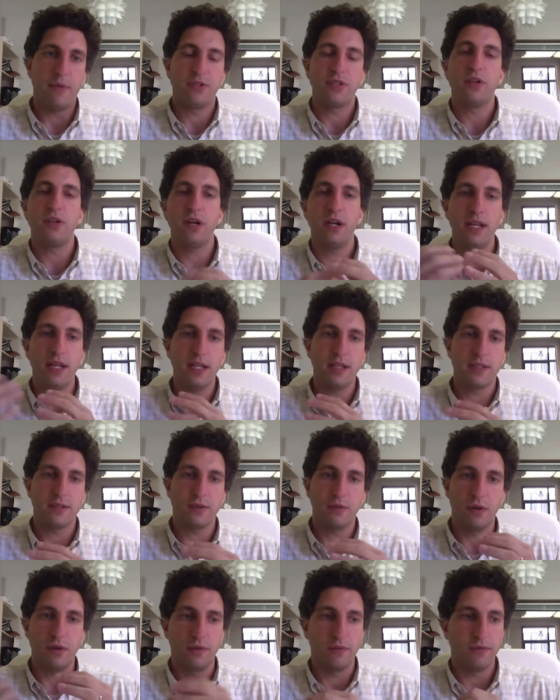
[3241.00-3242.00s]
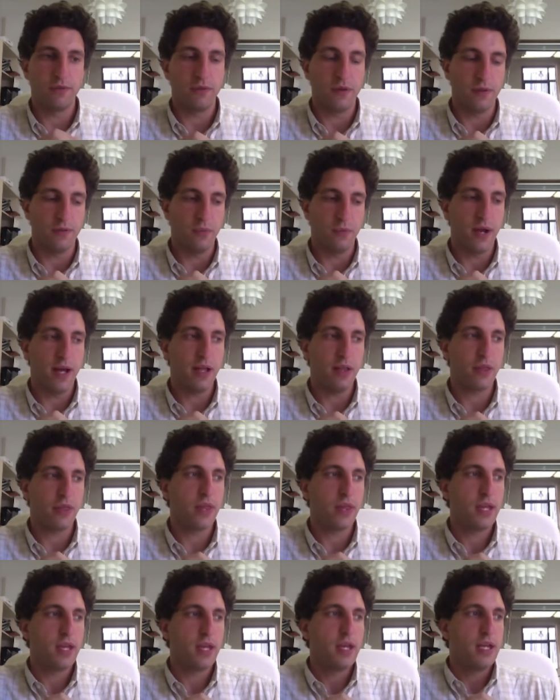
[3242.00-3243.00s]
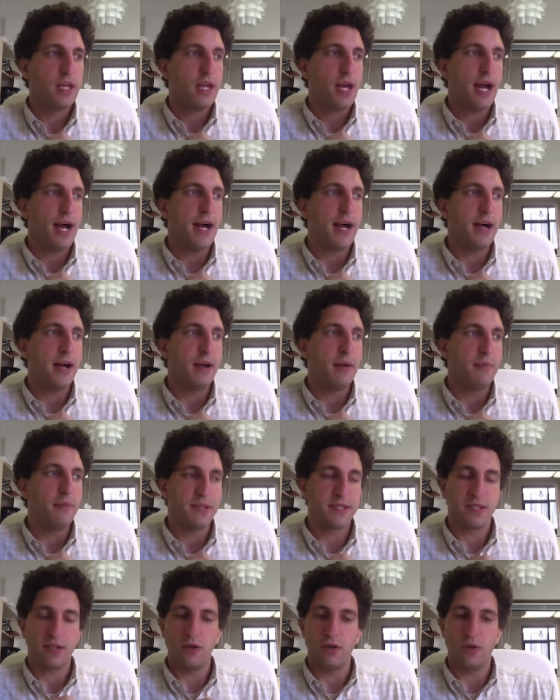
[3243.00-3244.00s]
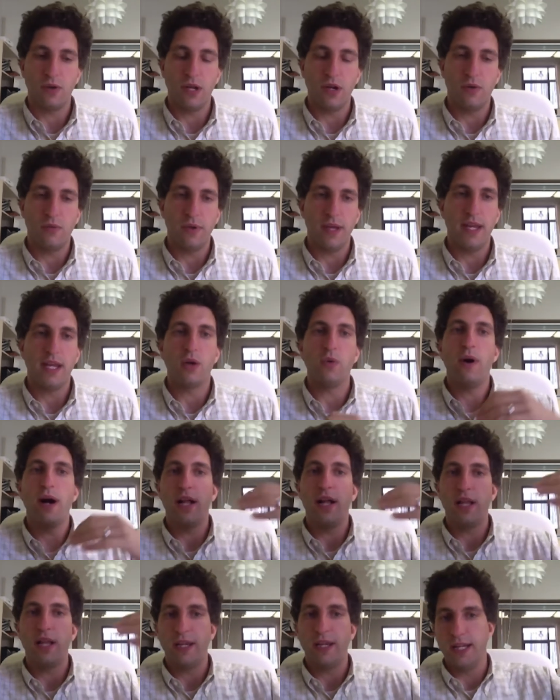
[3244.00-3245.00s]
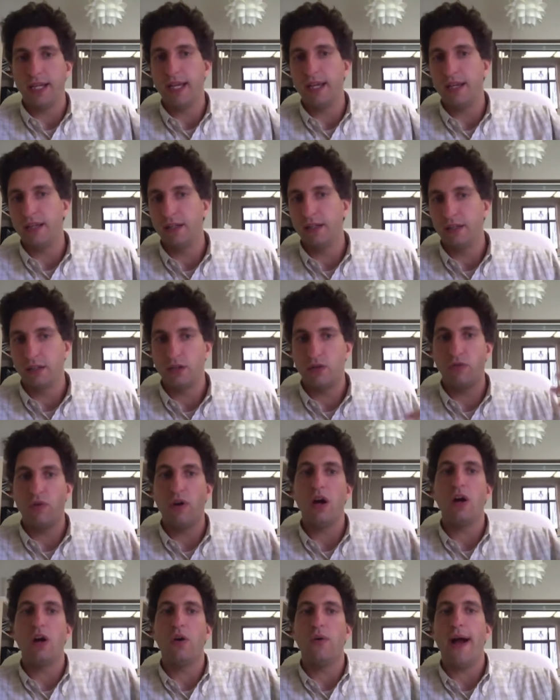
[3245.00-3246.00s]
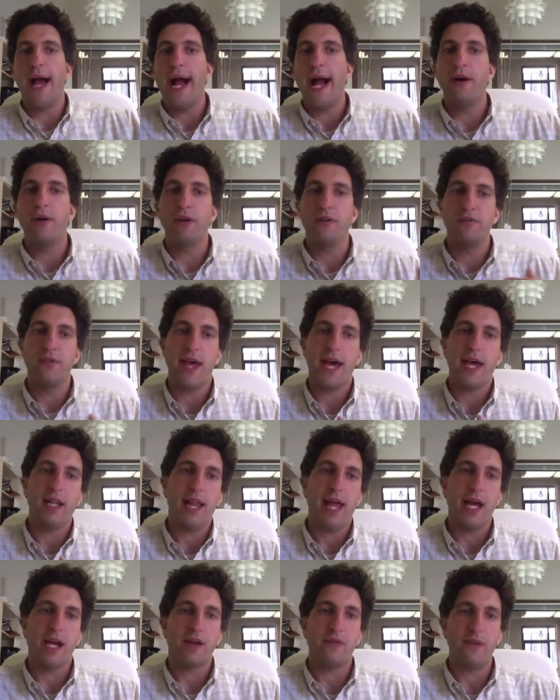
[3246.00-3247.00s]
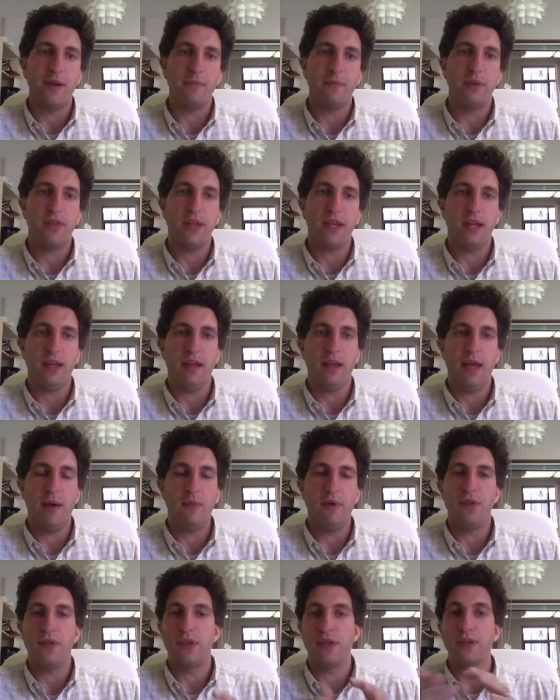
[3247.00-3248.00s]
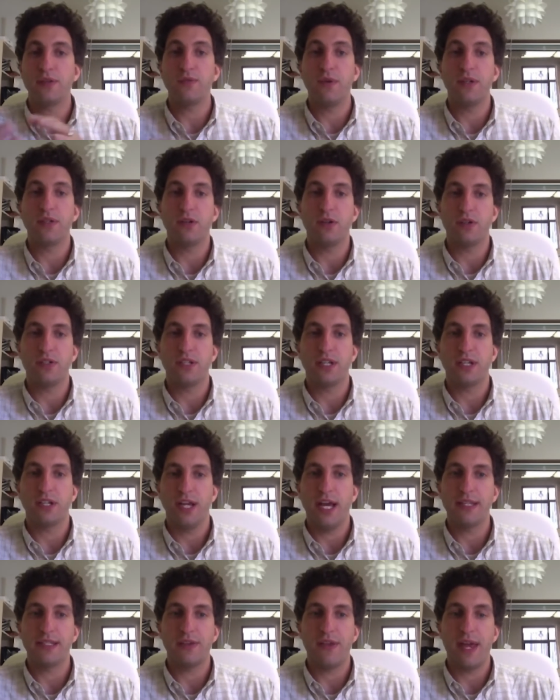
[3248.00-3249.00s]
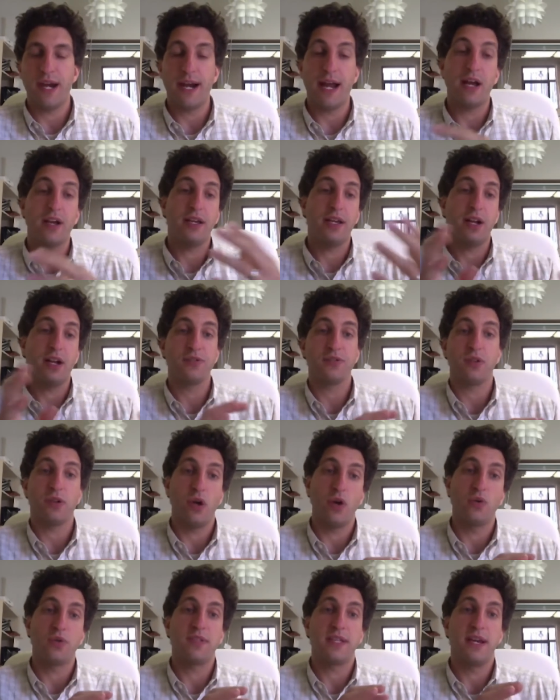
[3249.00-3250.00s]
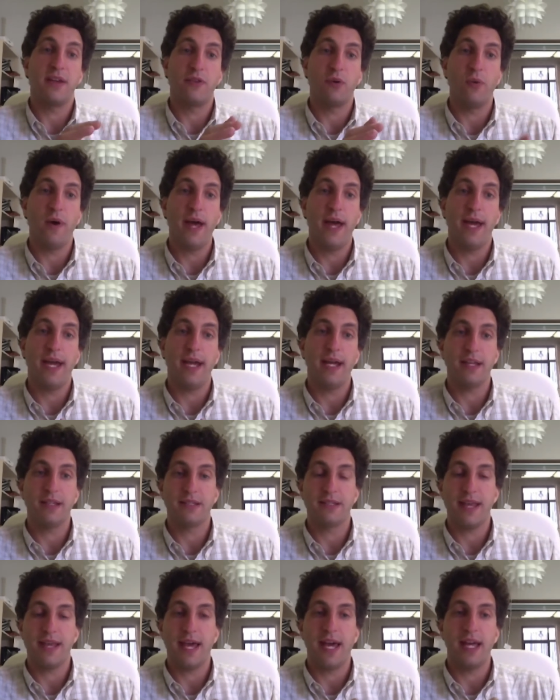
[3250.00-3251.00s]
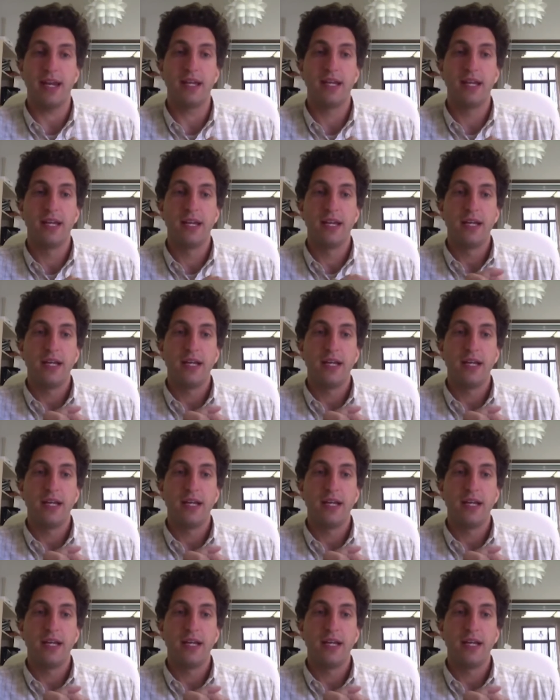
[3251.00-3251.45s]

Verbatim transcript: opportunities or of wealth. And so, inequality can grow out of that lack of empathy. And what this research suggests is that it also goes the other way, is that,